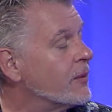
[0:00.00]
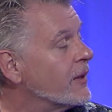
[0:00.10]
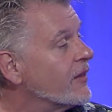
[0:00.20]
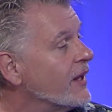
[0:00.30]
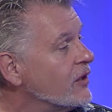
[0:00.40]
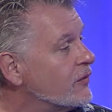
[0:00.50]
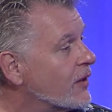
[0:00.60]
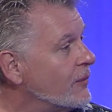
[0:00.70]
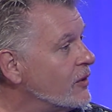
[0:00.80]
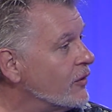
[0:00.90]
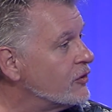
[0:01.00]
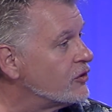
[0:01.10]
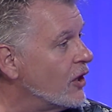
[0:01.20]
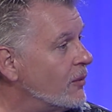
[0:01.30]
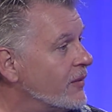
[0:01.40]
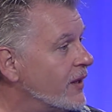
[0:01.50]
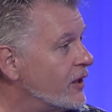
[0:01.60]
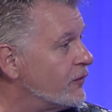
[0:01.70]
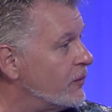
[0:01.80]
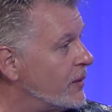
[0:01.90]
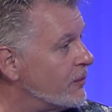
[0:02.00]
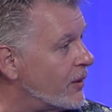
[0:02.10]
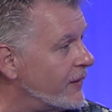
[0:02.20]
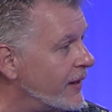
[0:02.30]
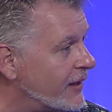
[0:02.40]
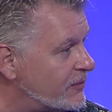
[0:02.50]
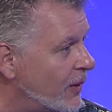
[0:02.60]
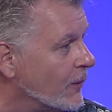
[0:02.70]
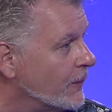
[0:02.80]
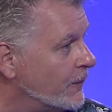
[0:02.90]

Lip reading: We want to thank you for coming on the show, and thank you for being part of the expo.